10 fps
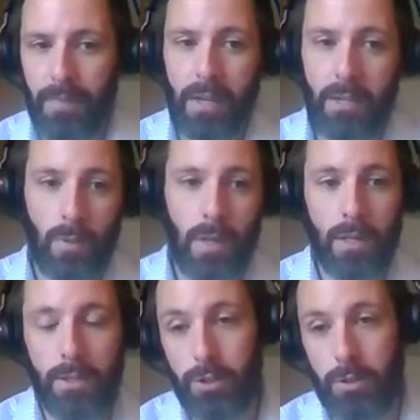as well
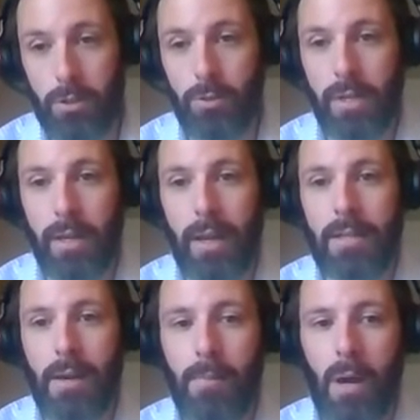as using
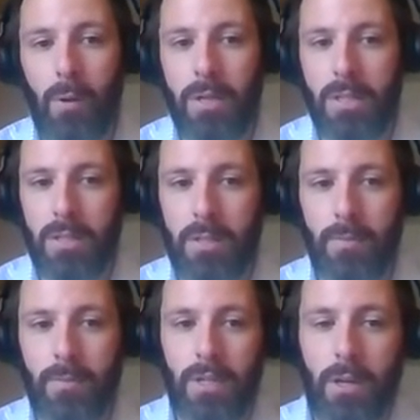anti-malware
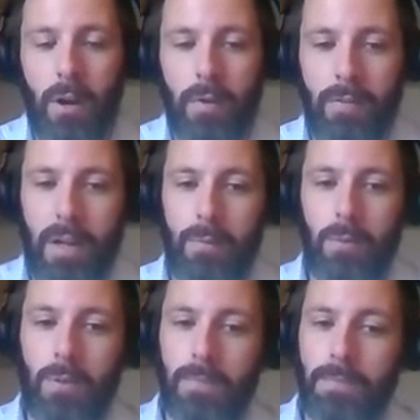systems that are
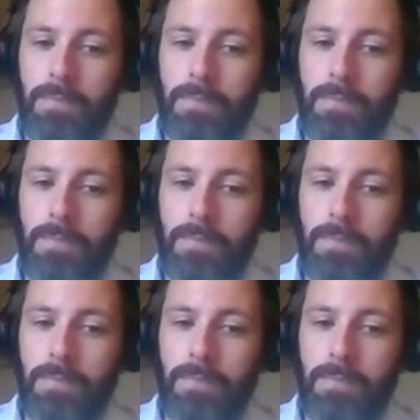available